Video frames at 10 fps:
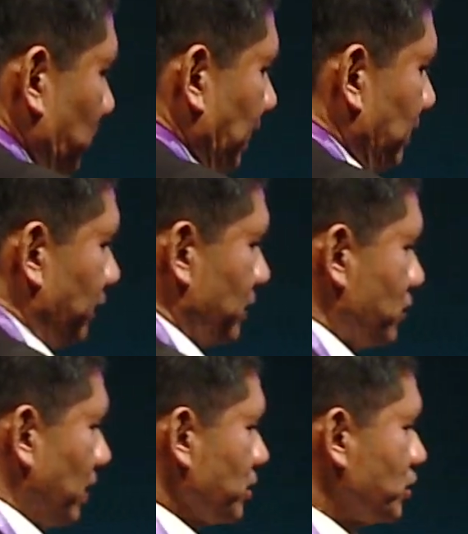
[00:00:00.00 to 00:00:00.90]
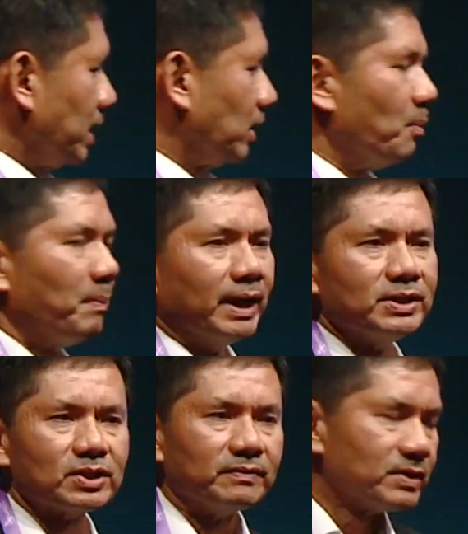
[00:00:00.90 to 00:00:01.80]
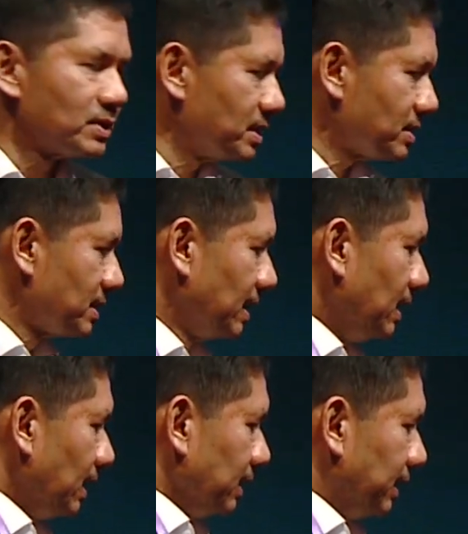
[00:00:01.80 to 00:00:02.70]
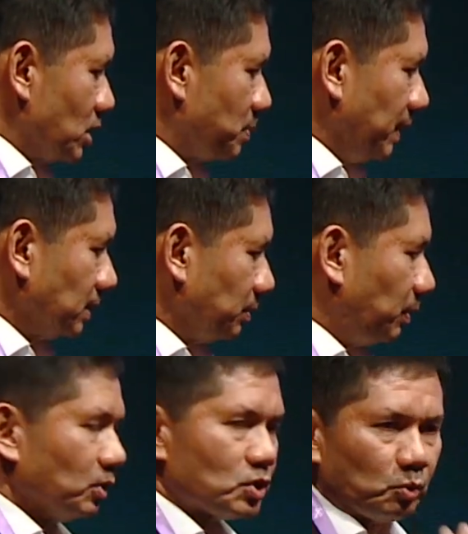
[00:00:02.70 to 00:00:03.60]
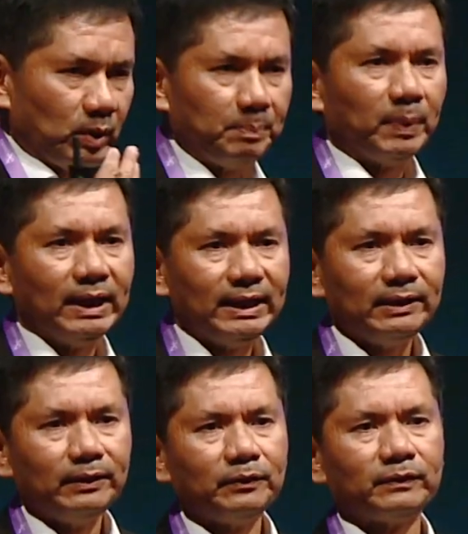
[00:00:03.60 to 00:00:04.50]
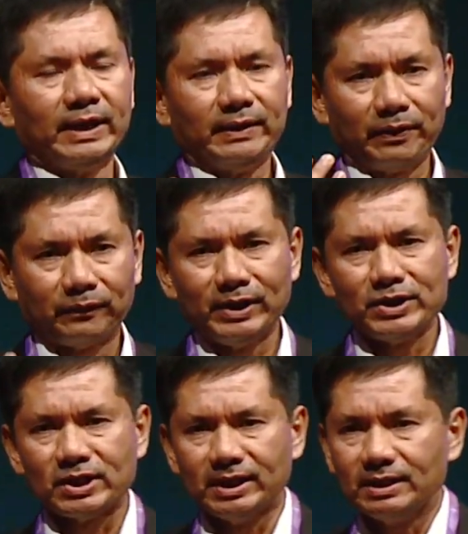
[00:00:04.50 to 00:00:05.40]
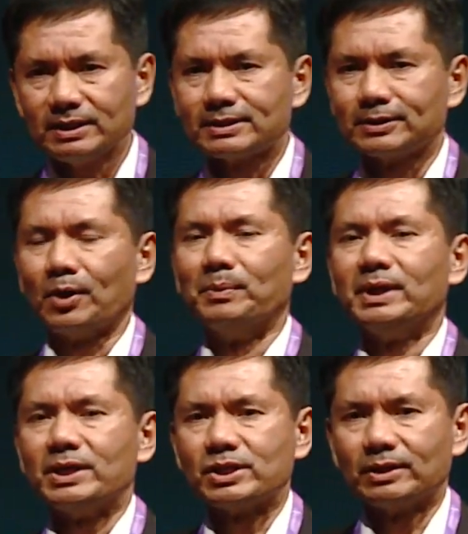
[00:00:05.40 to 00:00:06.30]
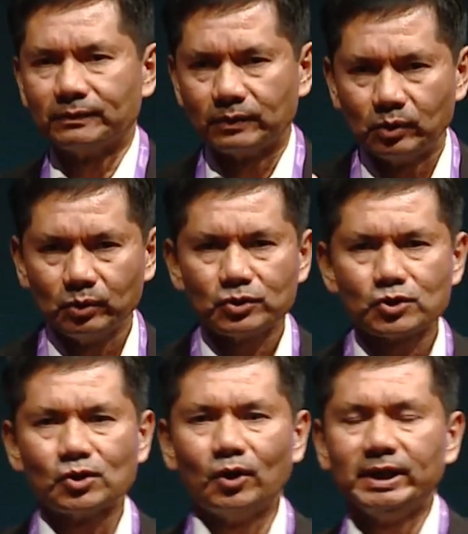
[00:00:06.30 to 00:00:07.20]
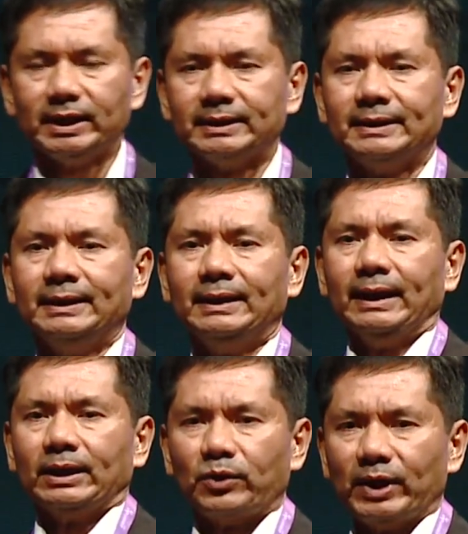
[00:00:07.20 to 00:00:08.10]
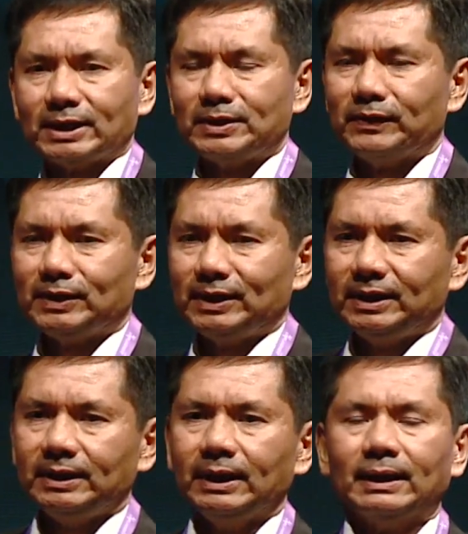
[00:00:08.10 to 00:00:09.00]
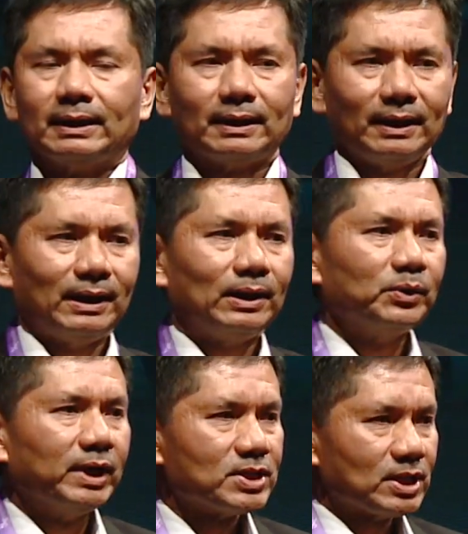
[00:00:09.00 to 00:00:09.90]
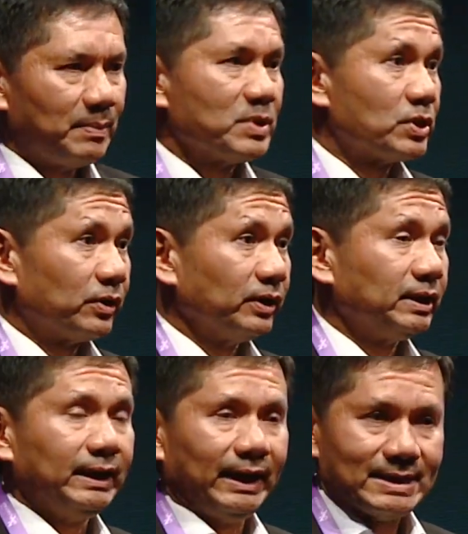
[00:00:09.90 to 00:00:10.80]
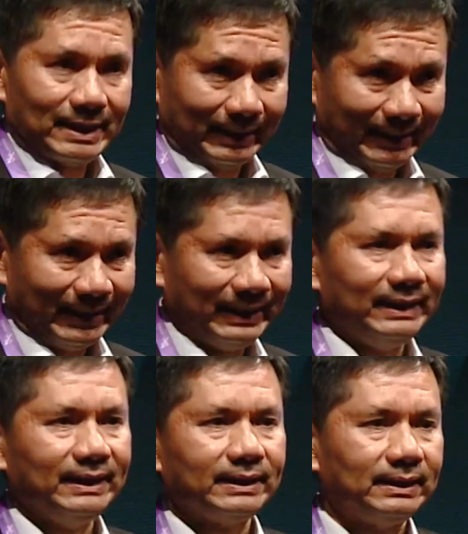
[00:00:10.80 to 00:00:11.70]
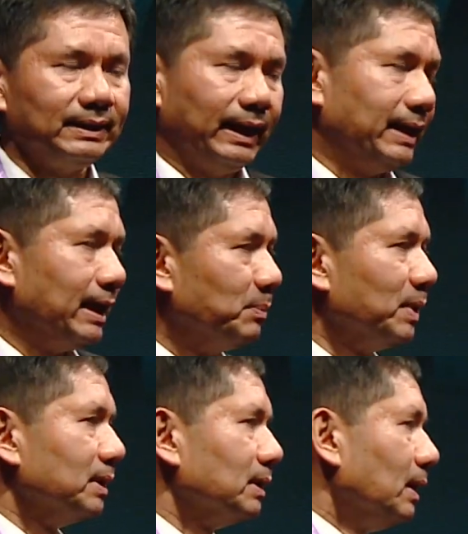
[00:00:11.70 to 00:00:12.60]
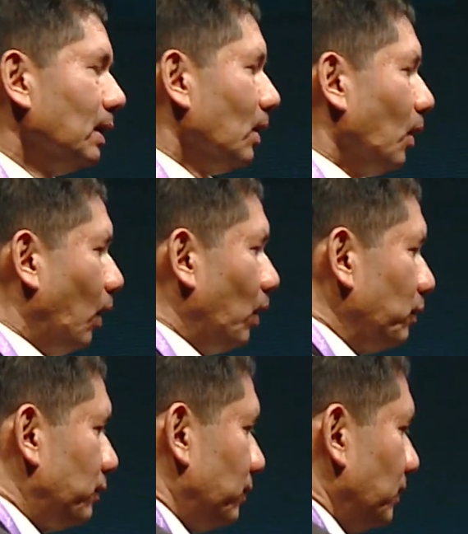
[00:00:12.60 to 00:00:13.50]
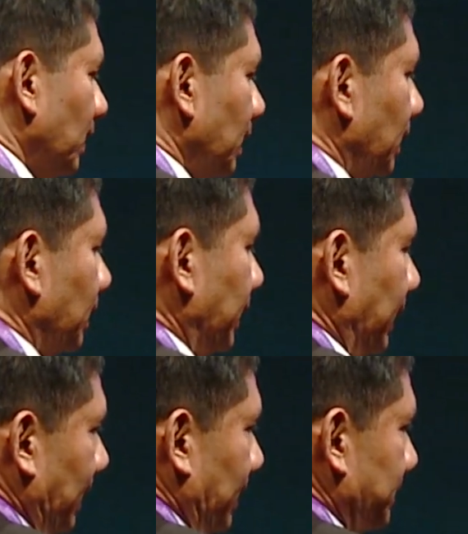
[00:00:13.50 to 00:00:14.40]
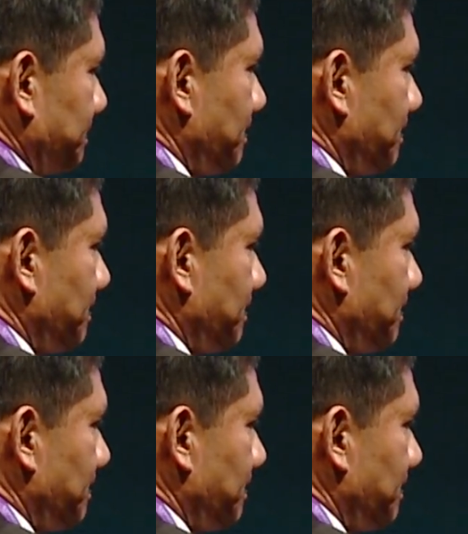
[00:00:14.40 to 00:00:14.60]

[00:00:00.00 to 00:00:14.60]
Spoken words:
with the infrastructure and combined services that's built upon. So we believe that the 3 C's, combination of good, solid connectivity, cloud, and cybersecurity, is a key enabler of AI.